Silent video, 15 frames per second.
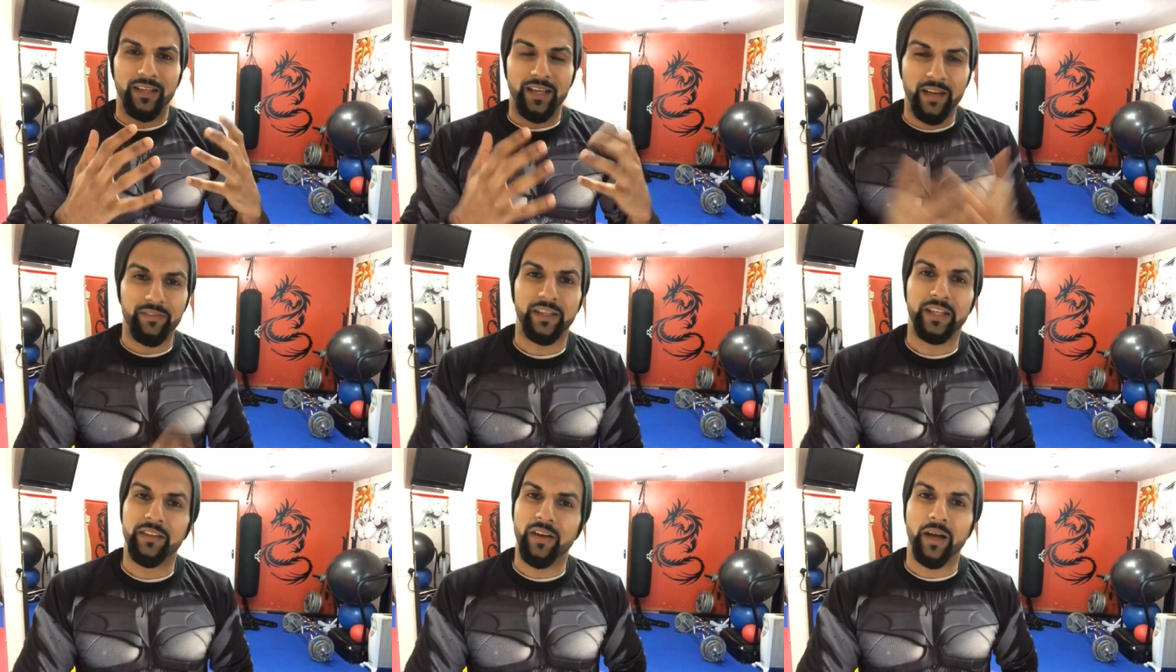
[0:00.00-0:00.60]
Never
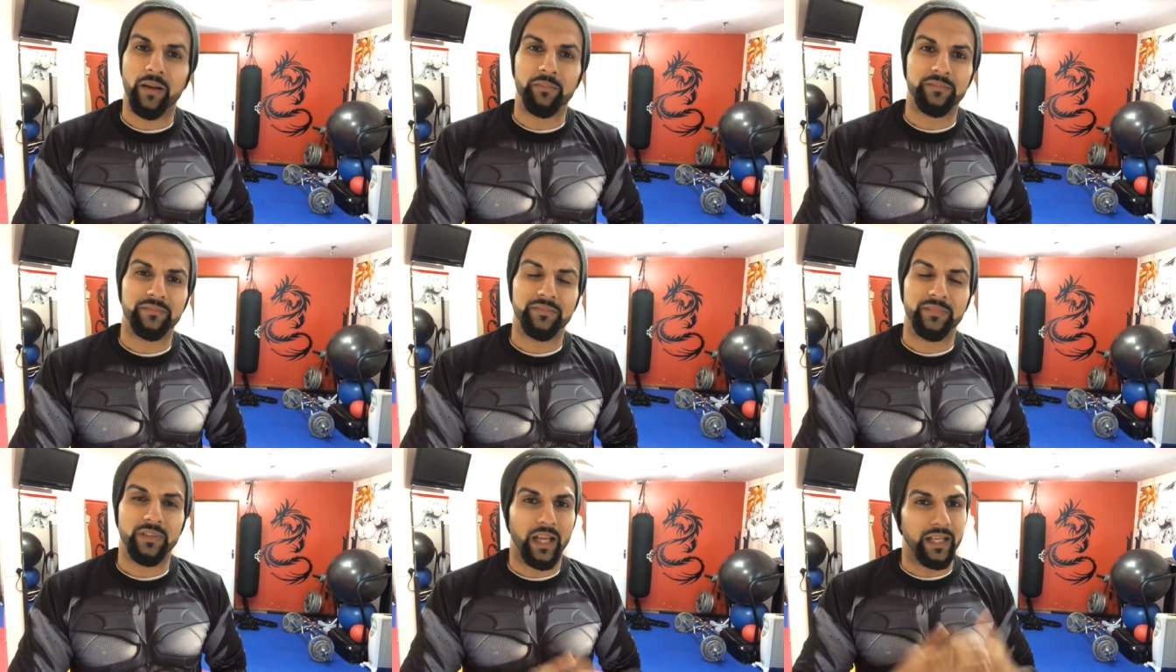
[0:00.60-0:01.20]
give up
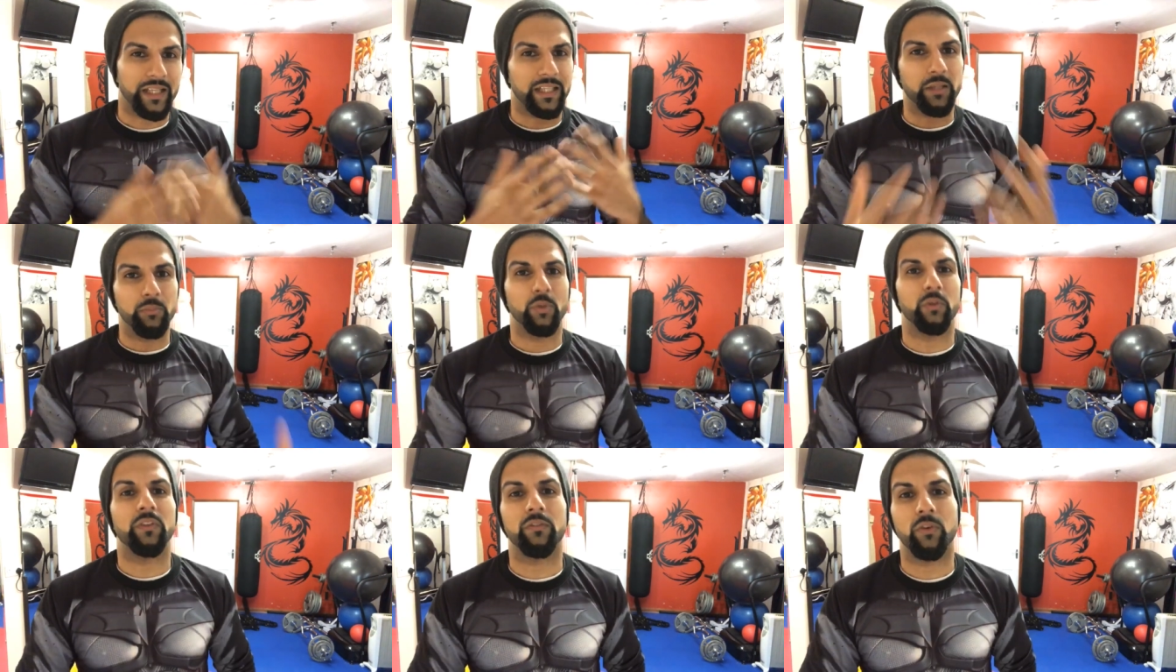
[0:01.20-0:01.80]
and keep
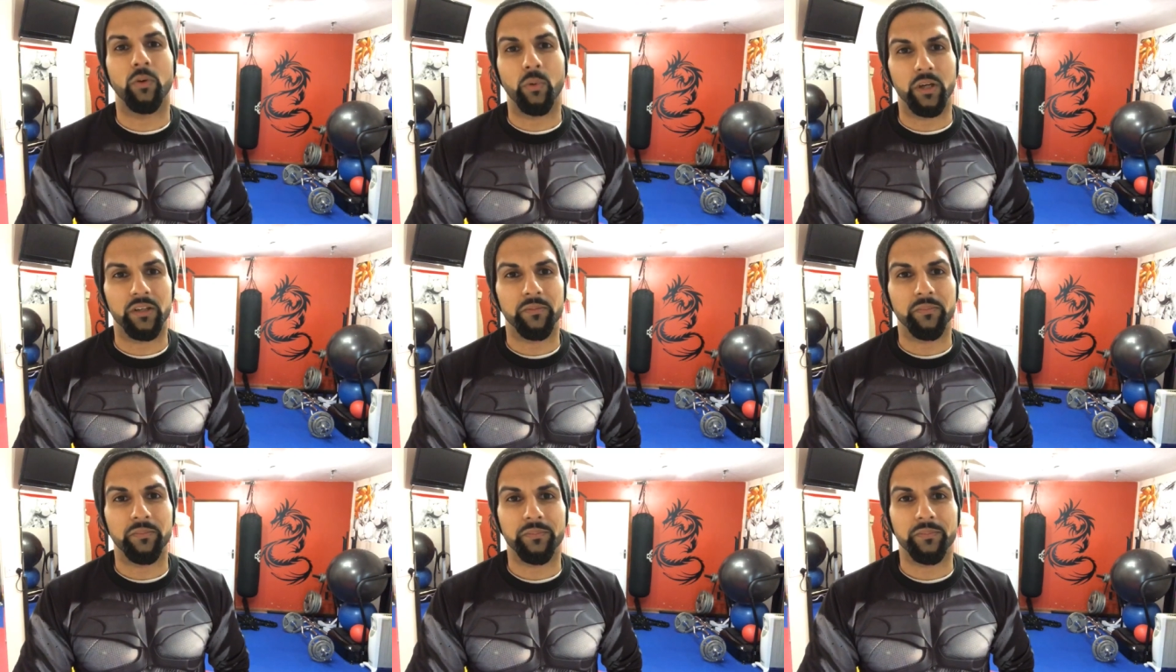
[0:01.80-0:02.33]
moving forward.